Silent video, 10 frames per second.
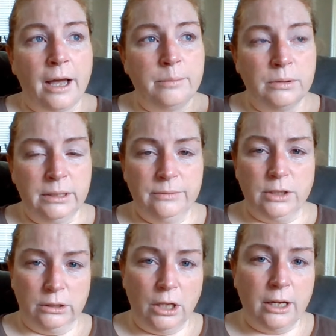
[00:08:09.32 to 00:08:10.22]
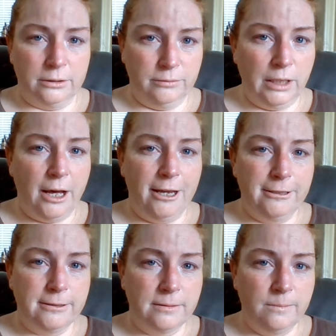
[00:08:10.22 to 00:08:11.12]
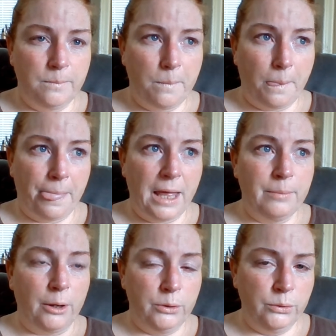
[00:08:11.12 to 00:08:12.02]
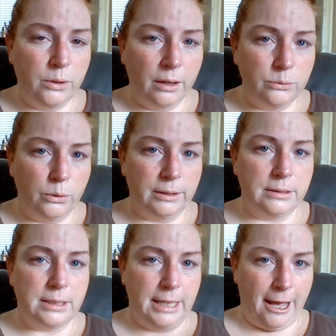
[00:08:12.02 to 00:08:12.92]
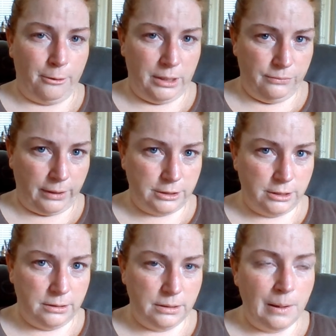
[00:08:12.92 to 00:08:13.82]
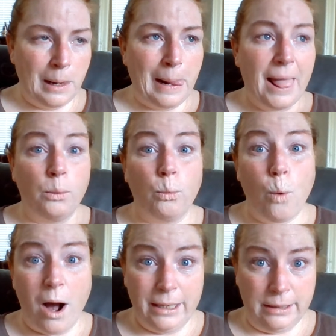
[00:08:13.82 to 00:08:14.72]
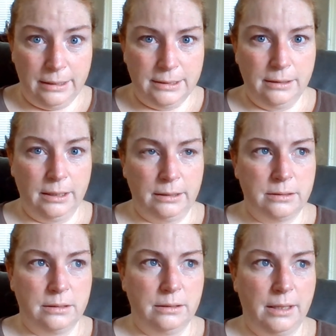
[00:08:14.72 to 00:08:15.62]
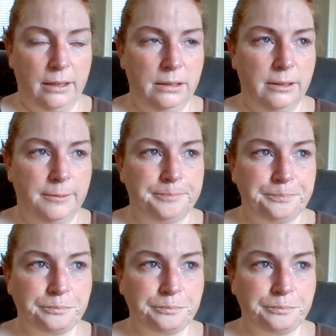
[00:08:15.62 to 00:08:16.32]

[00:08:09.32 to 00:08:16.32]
I believed a lot of lies about who God was and how he functioned, why he did things that he did.